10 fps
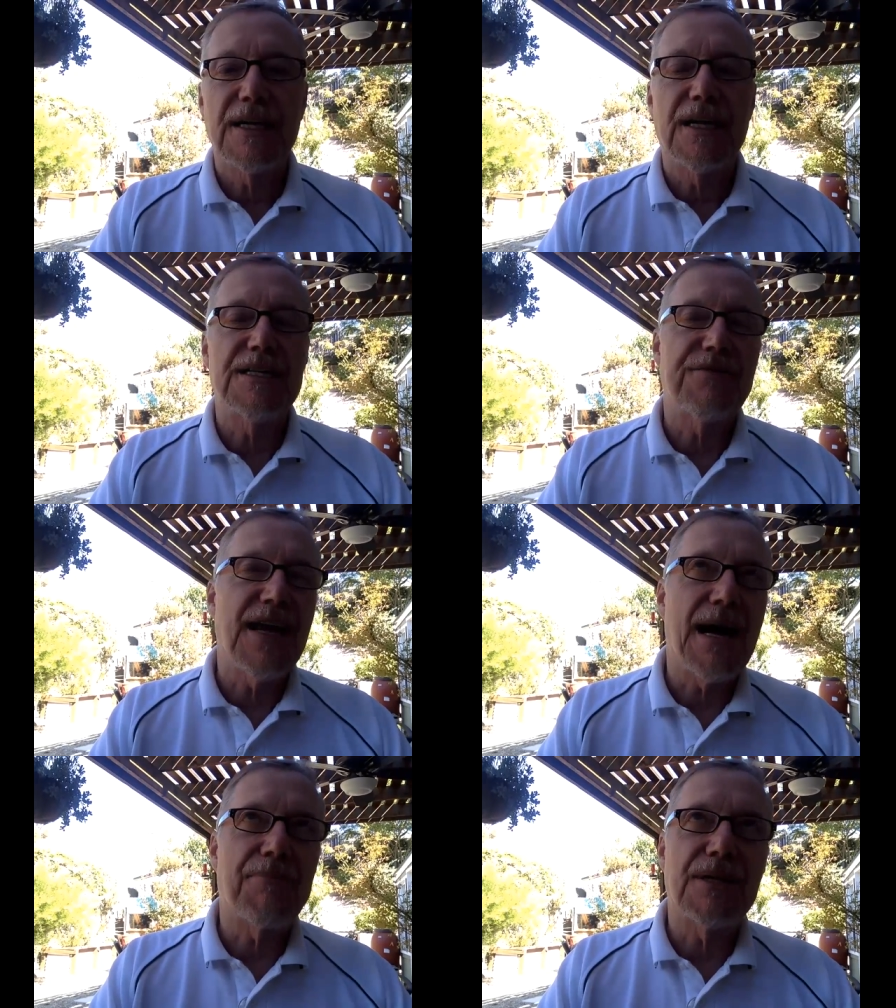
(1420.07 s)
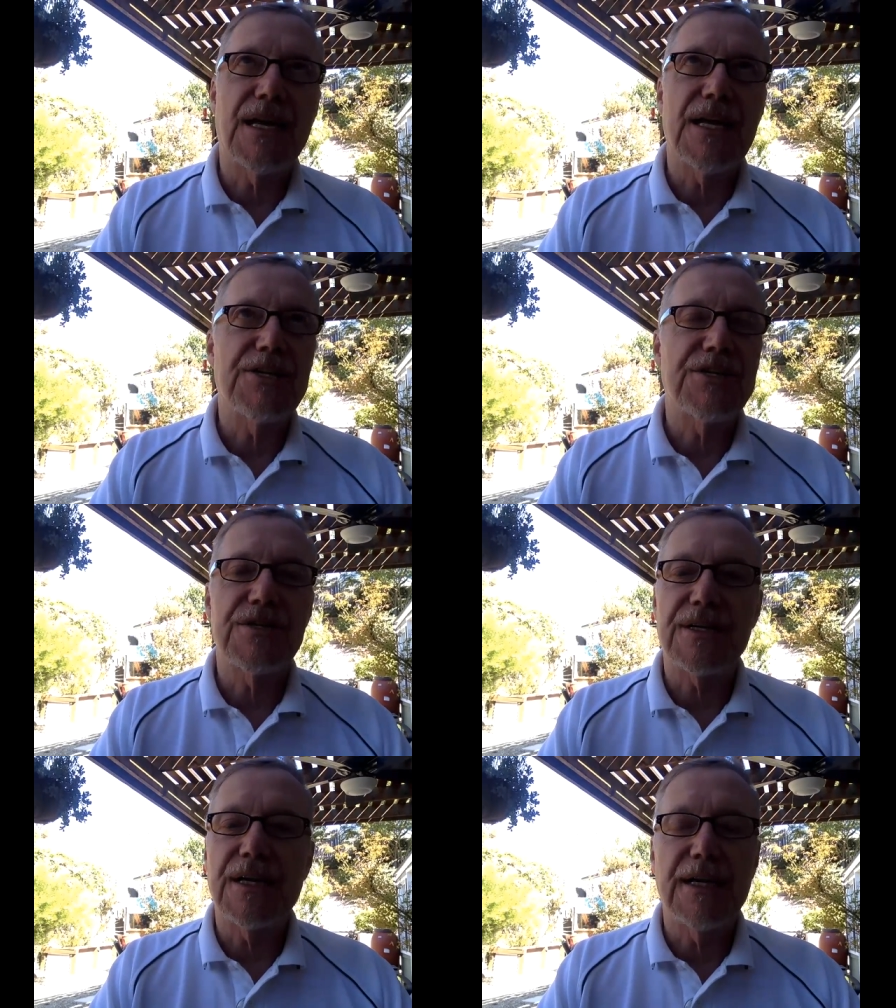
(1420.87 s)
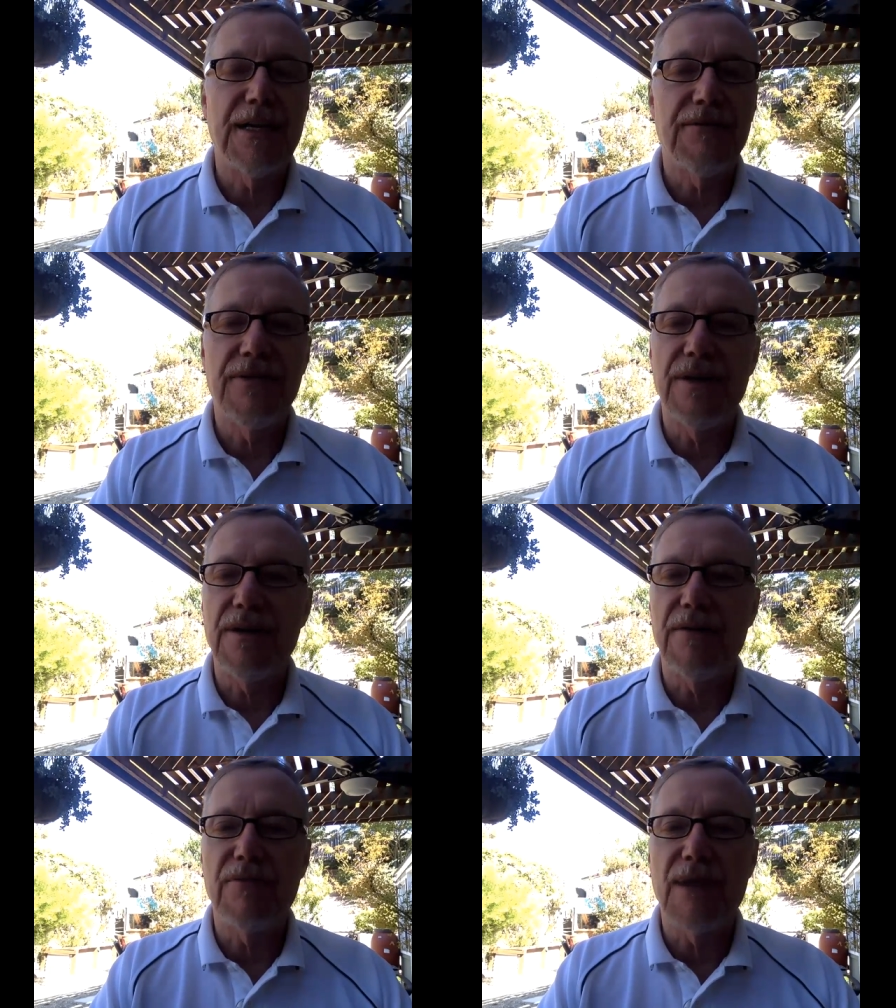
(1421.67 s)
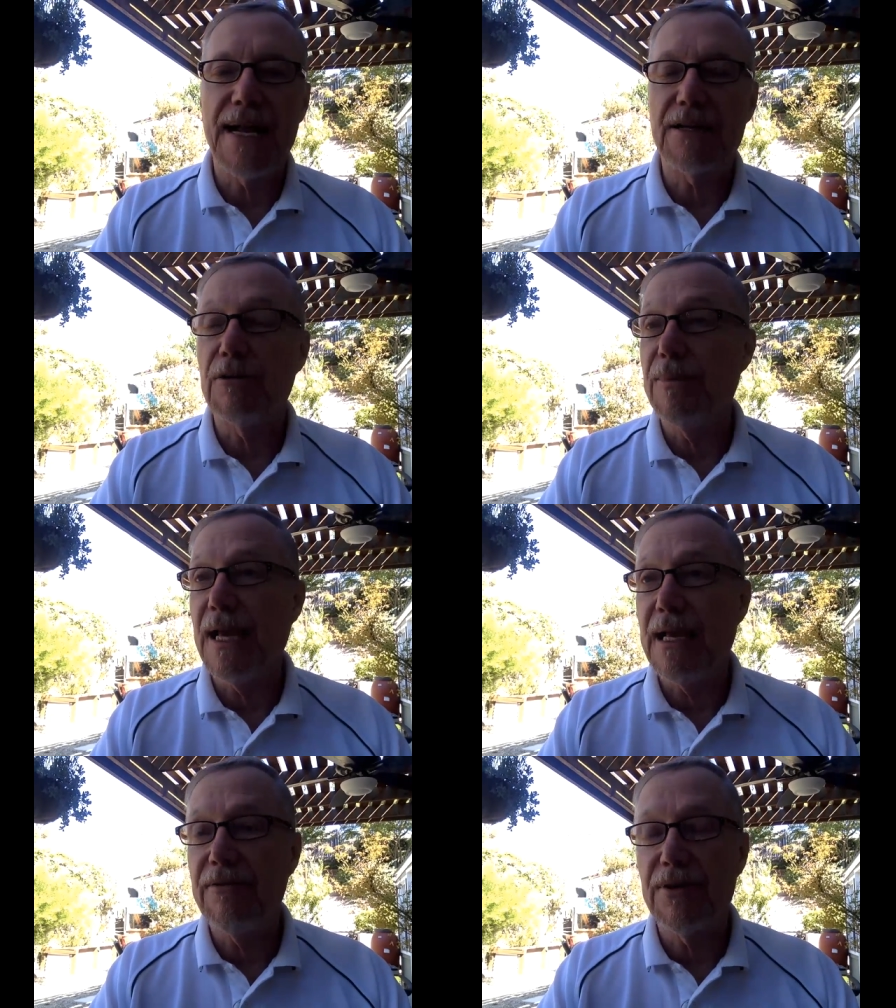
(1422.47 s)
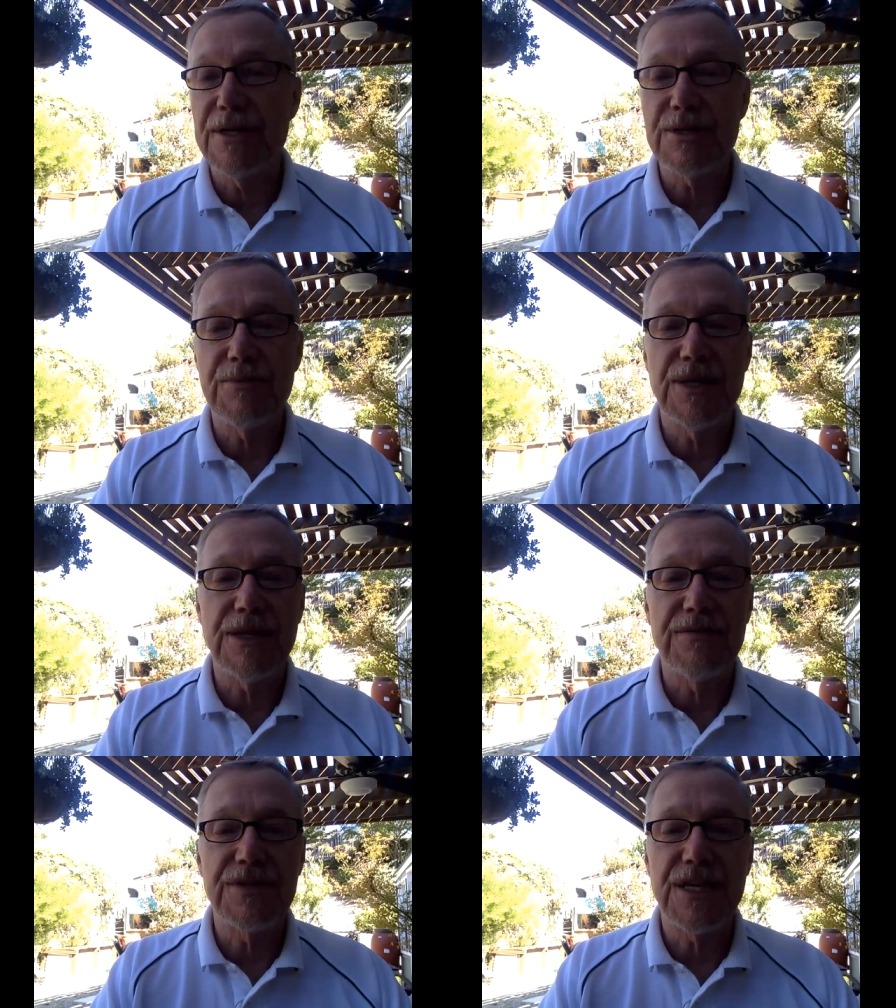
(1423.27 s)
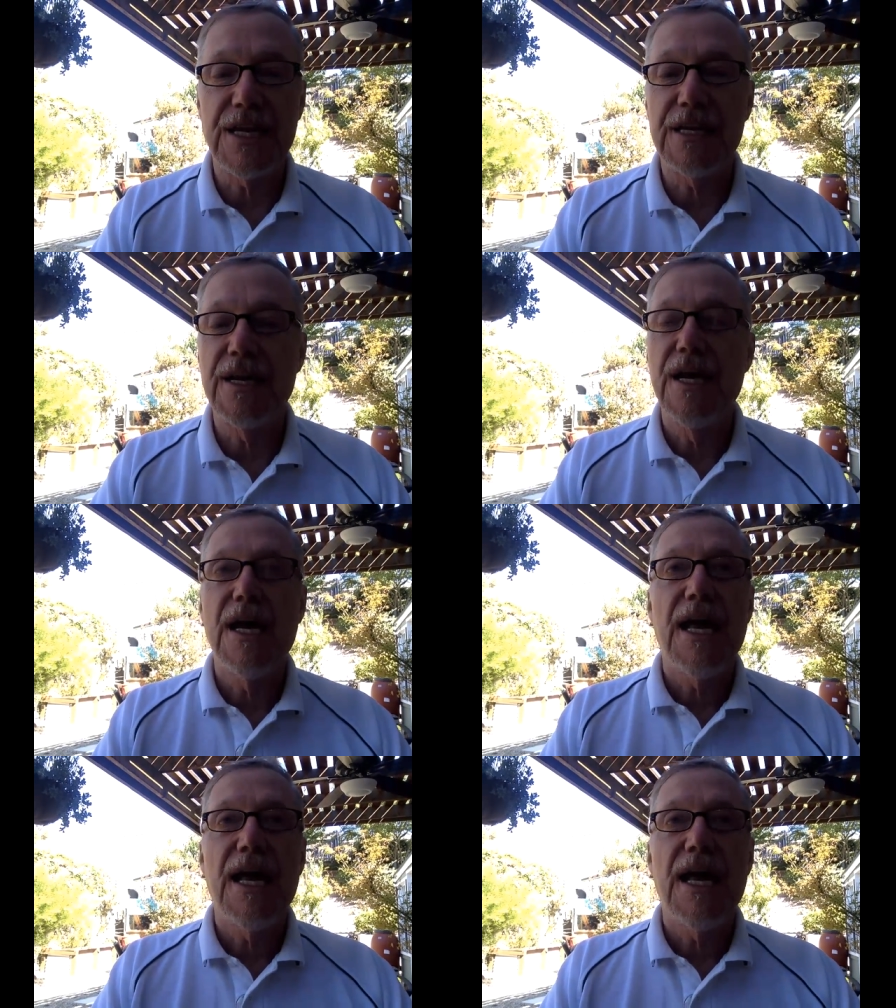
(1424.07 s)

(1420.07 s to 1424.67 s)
kinds of applications I could give the, of radical behaviorism that you've seen.